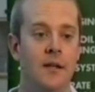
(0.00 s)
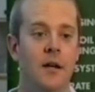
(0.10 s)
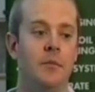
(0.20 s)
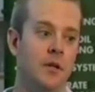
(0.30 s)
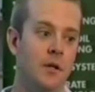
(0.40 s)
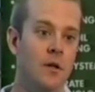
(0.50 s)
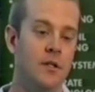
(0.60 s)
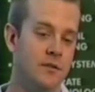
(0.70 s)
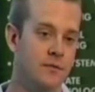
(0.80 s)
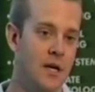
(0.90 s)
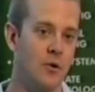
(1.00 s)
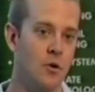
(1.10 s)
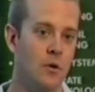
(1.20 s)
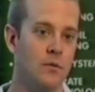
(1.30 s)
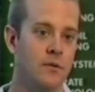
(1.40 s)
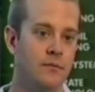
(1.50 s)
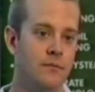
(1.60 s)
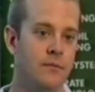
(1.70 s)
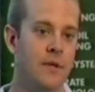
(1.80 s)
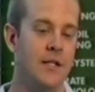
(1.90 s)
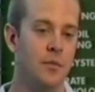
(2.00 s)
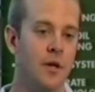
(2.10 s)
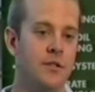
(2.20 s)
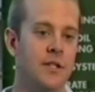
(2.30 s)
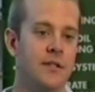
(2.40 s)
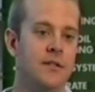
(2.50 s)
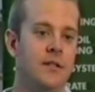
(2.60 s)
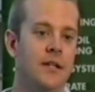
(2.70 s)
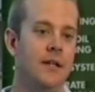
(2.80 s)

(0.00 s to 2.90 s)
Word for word: Um, canola is not grown as much as